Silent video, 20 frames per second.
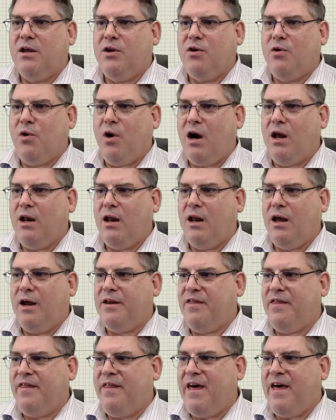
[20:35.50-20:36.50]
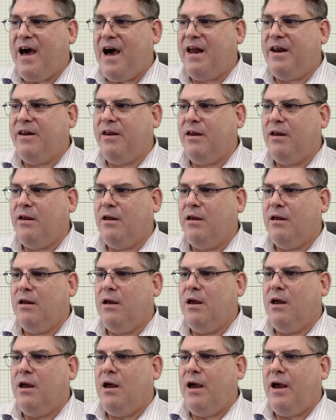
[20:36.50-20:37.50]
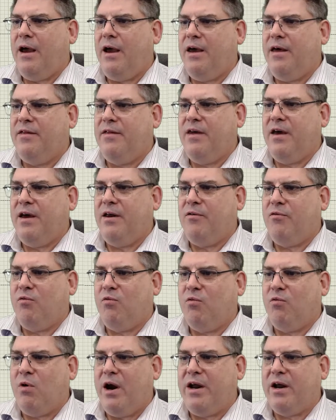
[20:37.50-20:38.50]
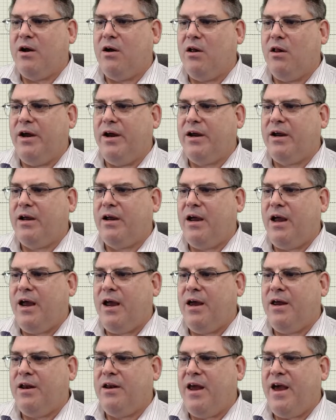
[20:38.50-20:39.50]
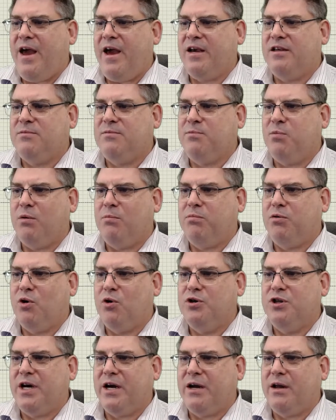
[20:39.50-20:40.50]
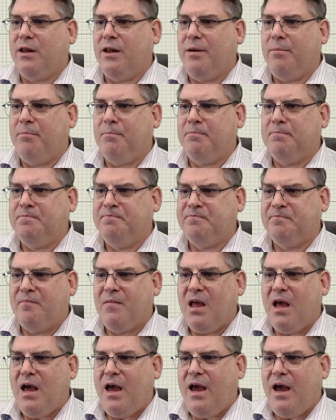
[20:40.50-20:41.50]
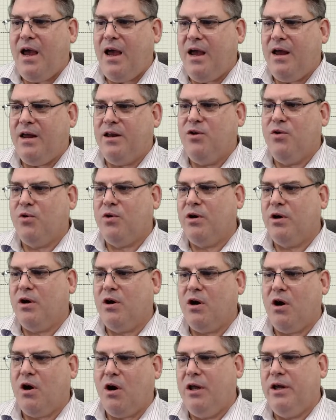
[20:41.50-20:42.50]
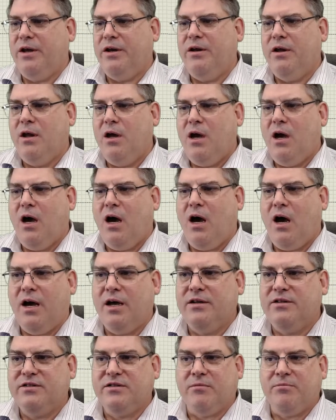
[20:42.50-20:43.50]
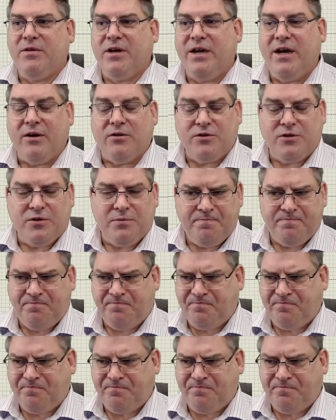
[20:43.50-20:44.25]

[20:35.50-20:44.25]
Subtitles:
You highlight that and then right click and export project clip, and you can call it something else.